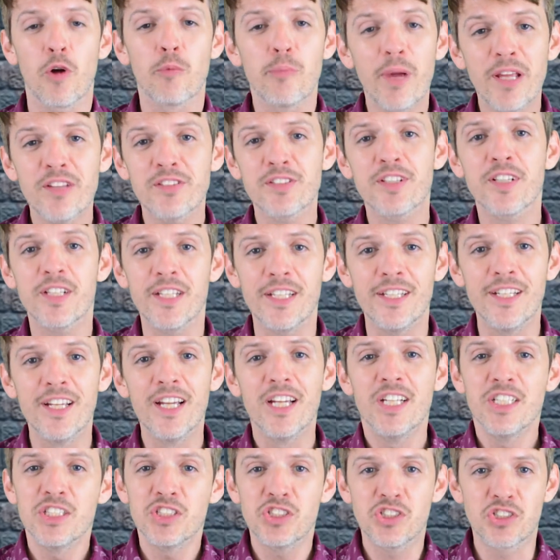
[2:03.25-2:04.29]
or basically
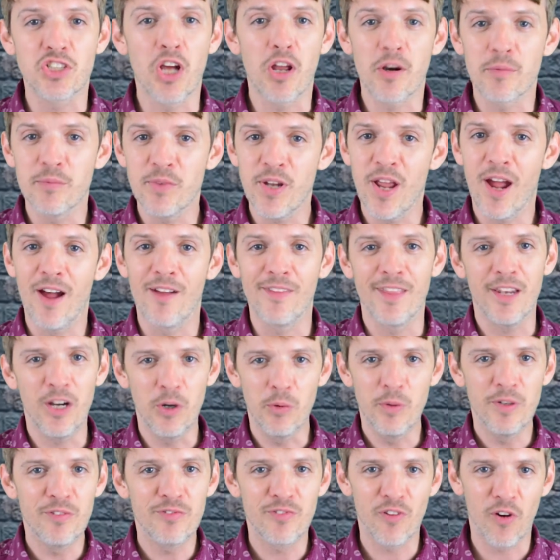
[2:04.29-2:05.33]
shut them down. They
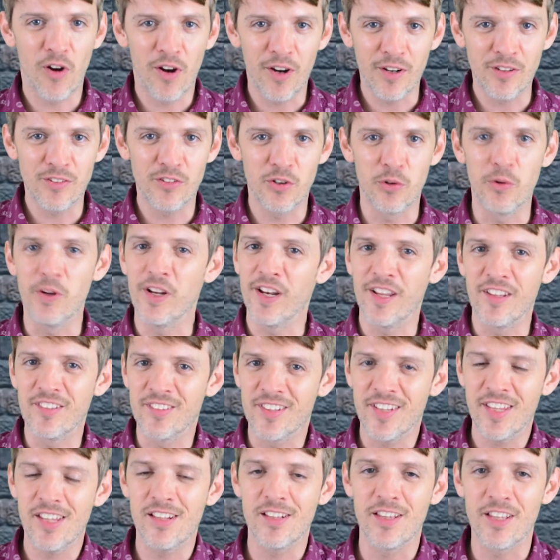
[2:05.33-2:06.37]
don't refer to it as
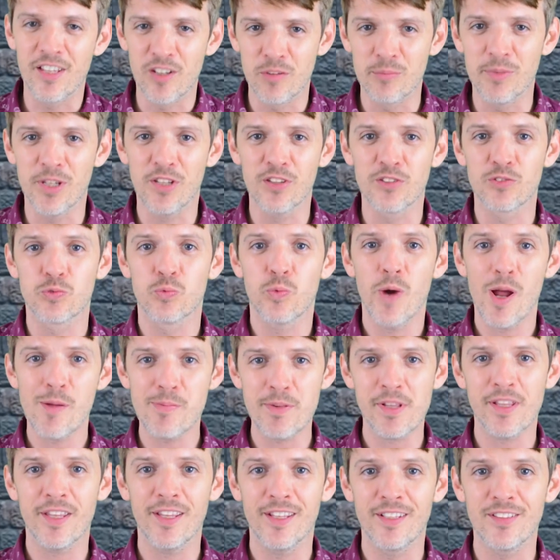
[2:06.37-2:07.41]
killing them because
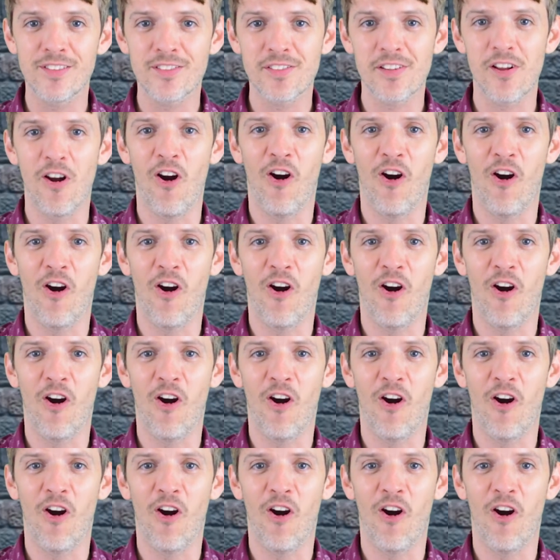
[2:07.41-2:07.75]
replicants